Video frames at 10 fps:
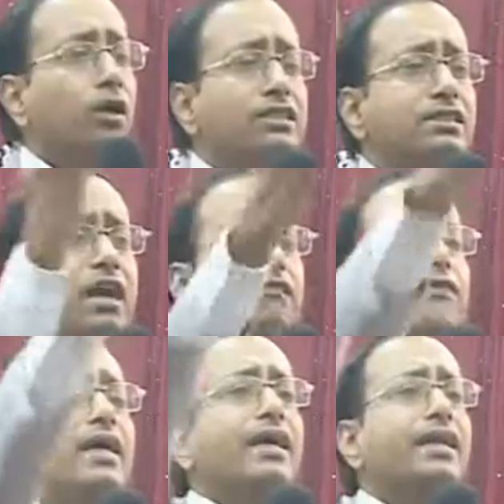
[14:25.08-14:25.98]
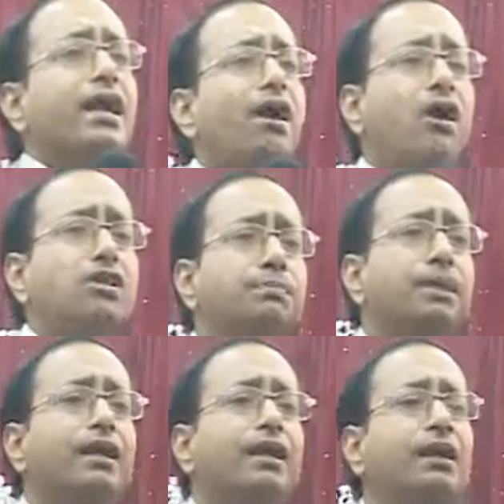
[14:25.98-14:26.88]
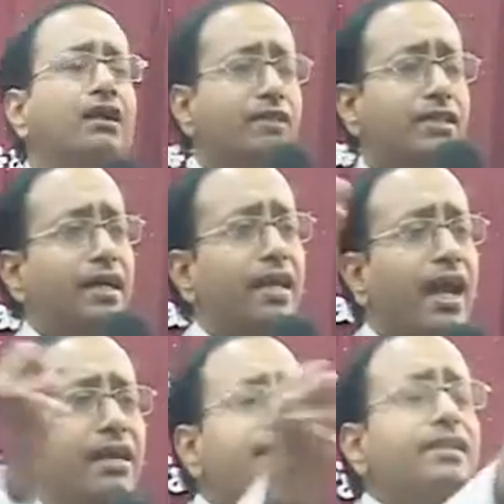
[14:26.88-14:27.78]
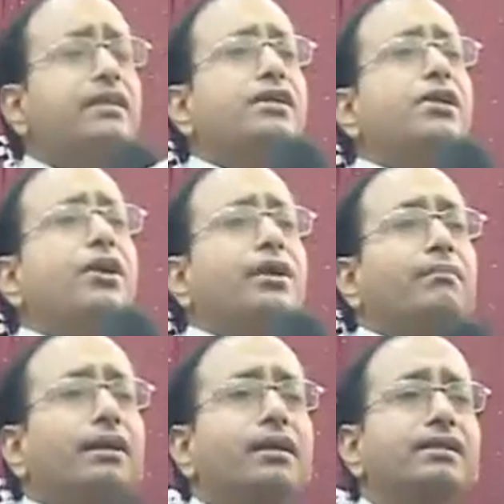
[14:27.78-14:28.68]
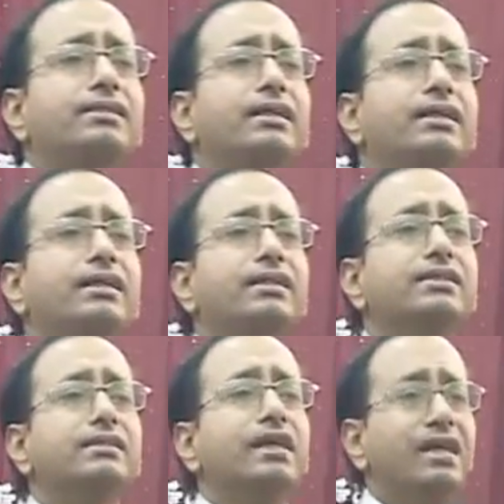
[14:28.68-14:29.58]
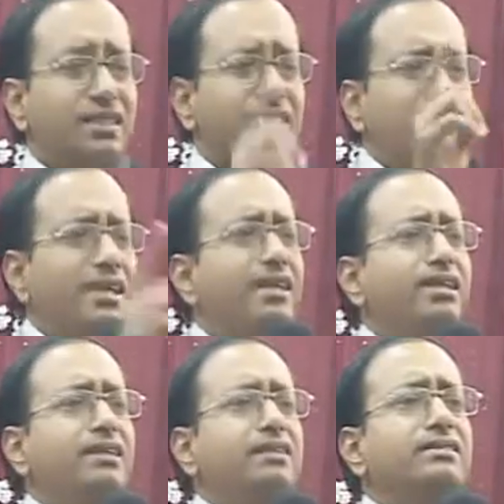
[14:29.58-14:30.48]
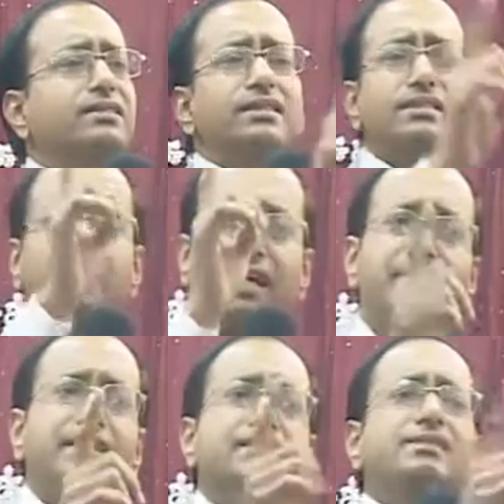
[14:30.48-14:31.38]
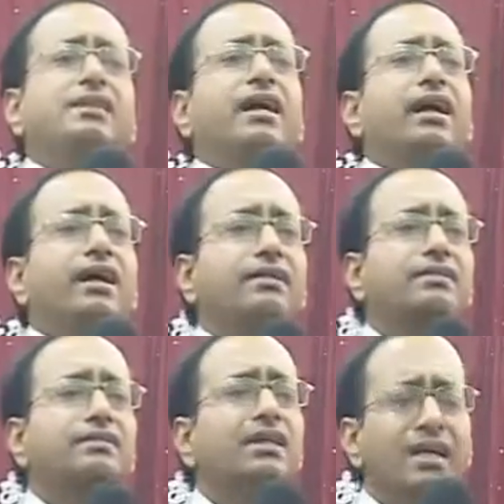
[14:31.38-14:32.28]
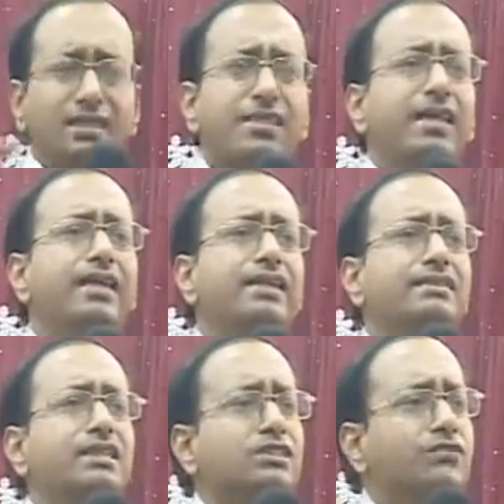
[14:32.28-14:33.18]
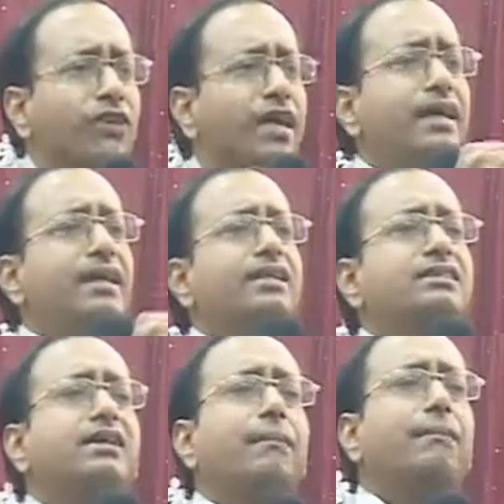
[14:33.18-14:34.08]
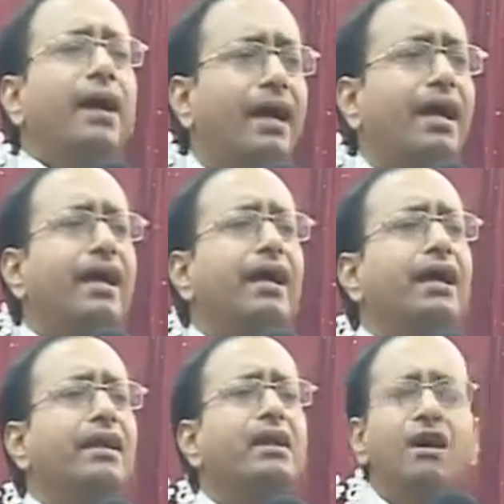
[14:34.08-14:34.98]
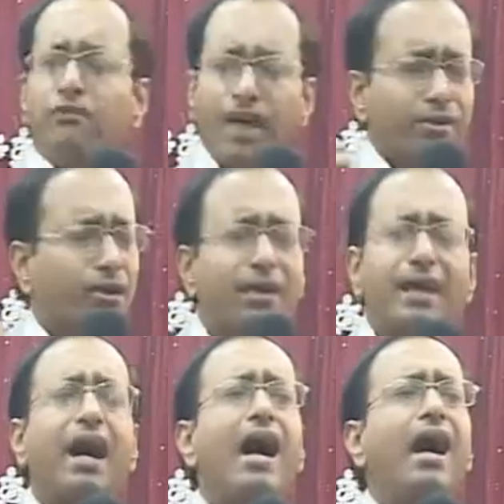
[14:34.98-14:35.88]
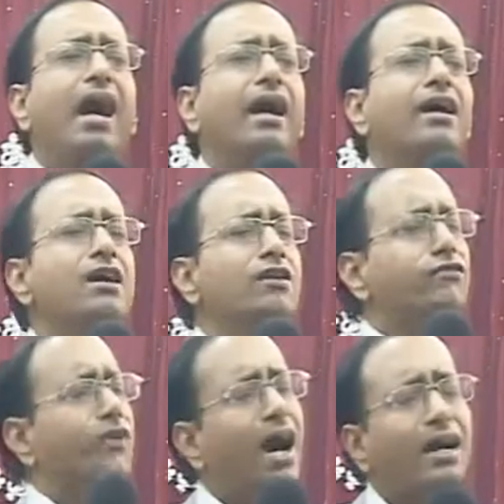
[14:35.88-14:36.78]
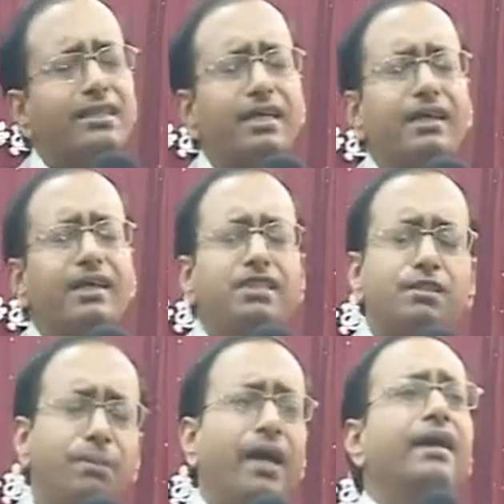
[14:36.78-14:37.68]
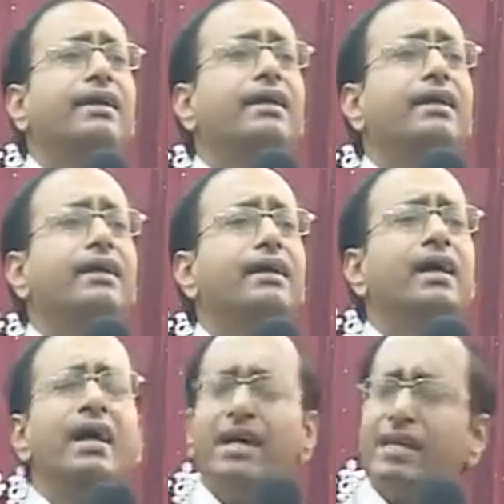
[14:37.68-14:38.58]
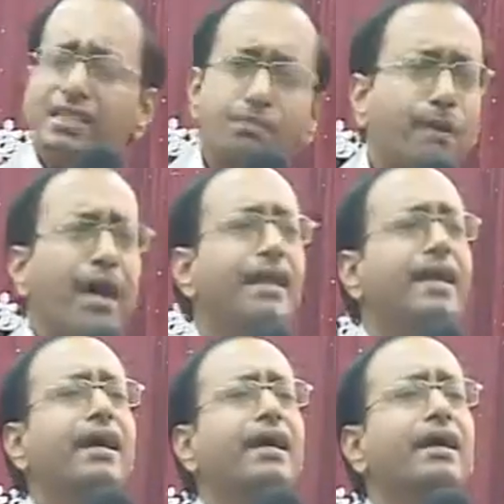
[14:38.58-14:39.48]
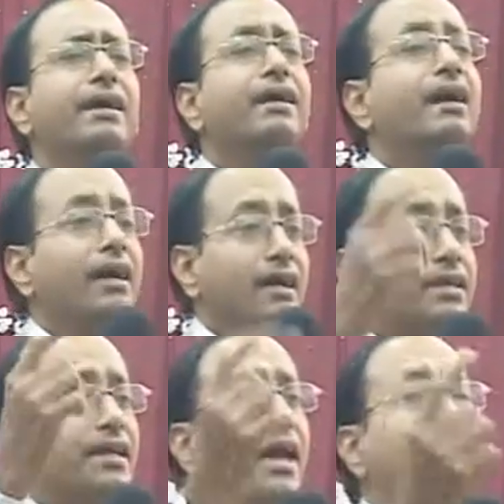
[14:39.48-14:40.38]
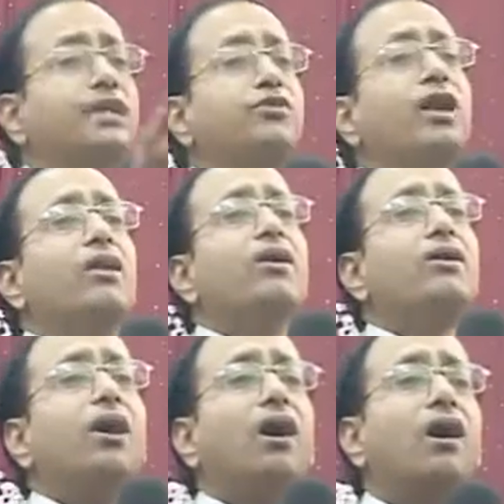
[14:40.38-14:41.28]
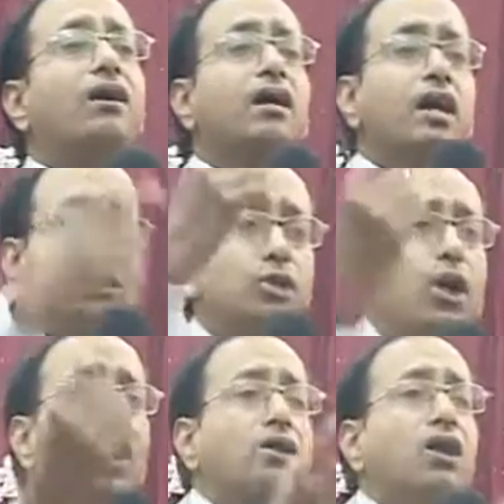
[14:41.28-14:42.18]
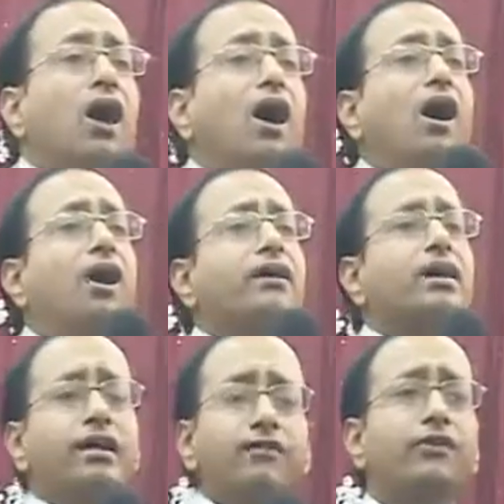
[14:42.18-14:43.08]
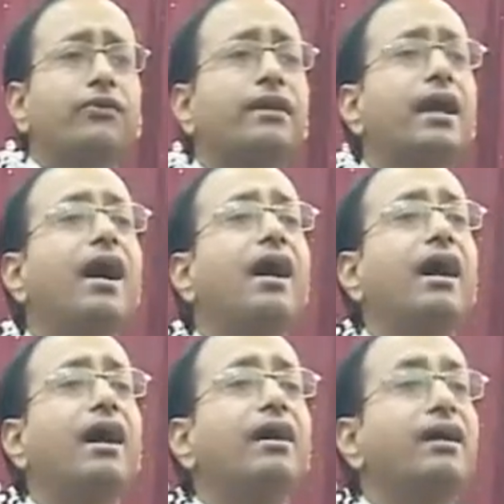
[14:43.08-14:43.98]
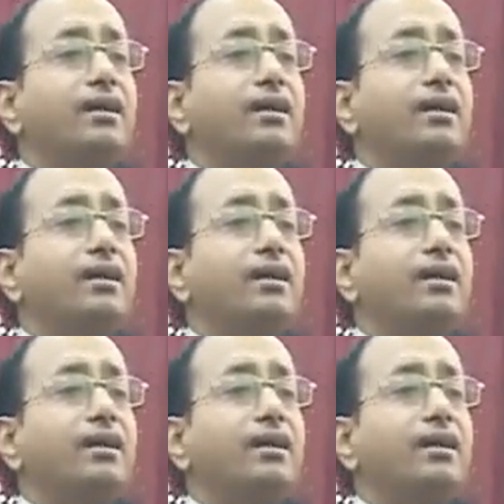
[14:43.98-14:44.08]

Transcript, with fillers: who is suffering in the hospital with an incurable disease. Jesus understands. Jesus feels the pain when you cry, Father, it's paining. It's paining. In the night, 12 o'clock, 2 o'clock, if you cry,